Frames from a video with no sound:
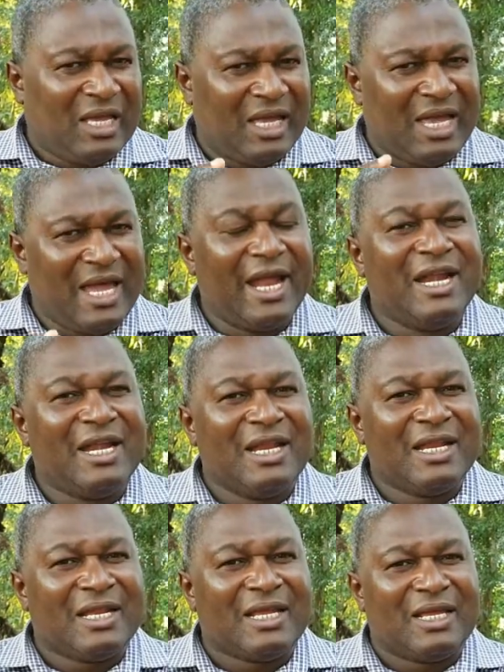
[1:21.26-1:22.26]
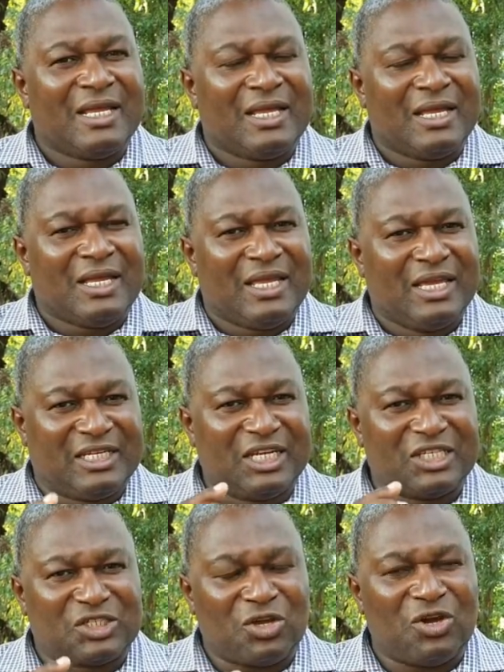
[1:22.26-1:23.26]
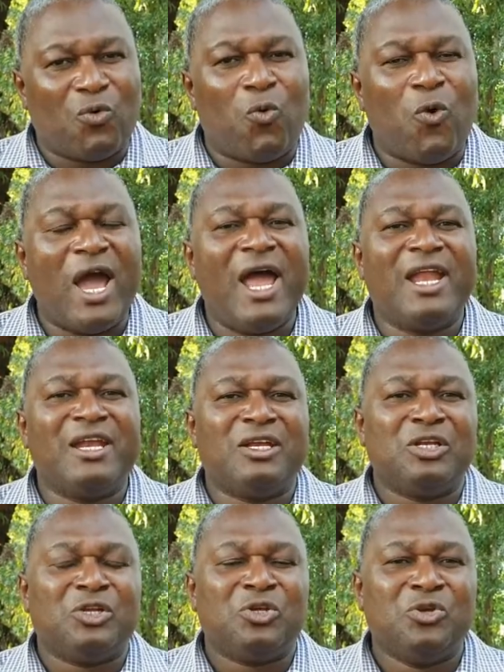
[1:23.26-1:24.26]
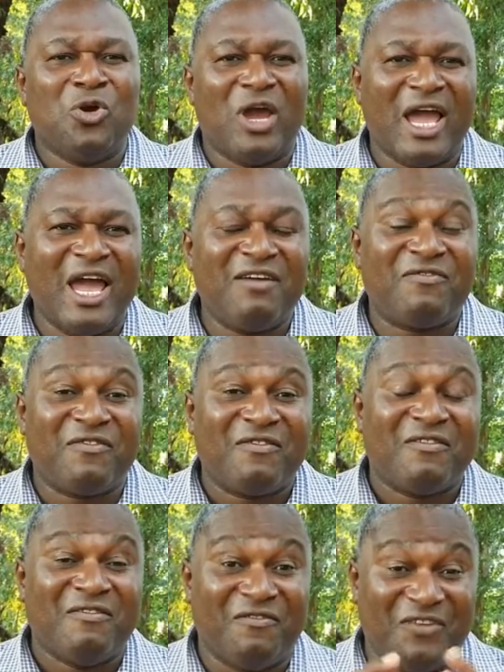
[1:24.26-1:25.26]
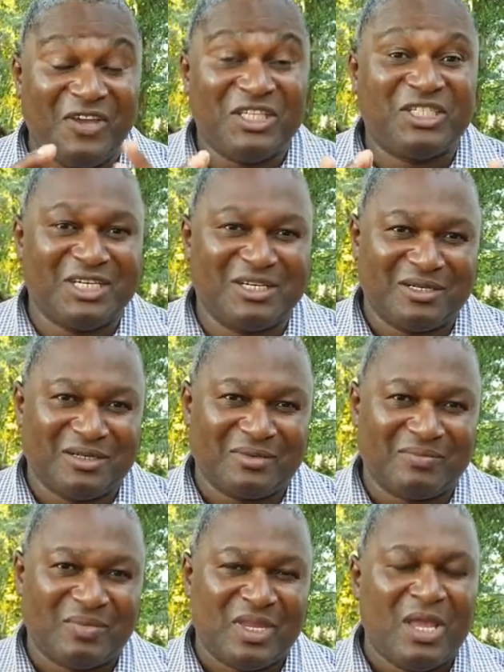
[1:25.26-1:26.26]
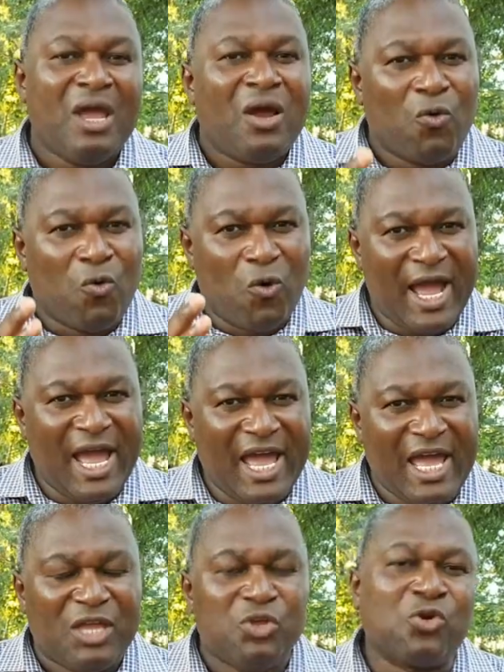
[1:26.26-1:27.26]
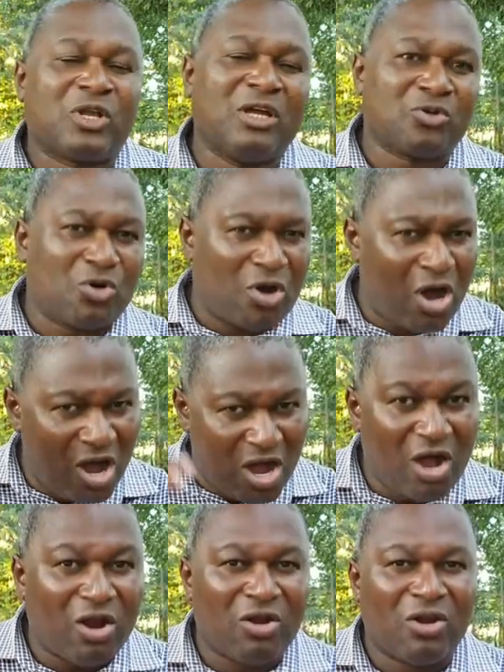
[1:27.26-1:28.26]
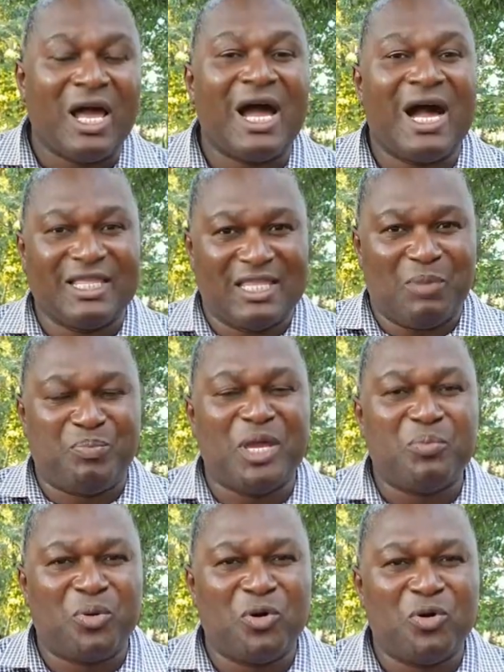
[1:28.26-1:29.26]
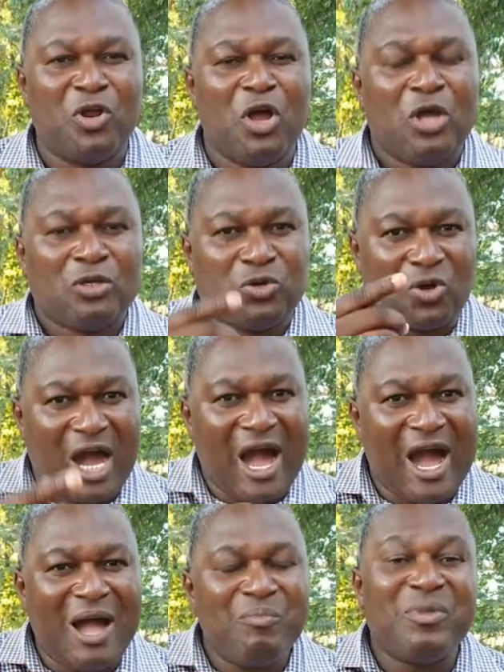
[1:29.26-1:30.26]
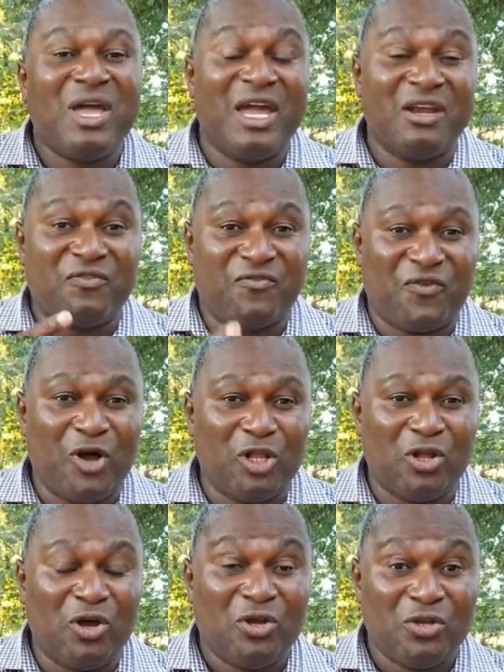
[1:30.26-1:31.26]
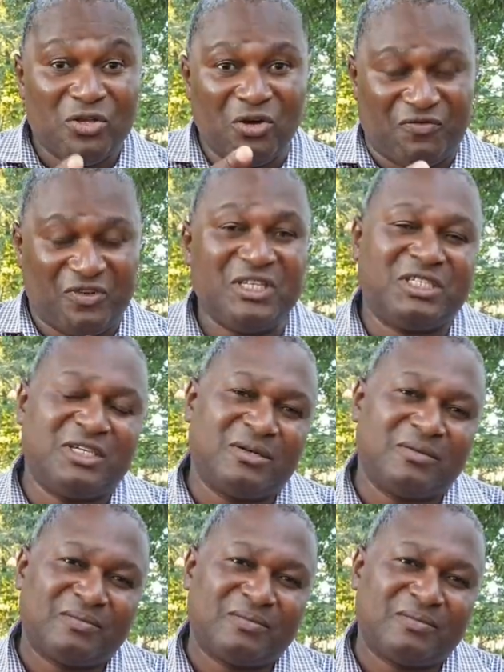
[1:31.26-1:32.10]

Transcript: And it is when you have vision where you can call other people to come and follow your vision.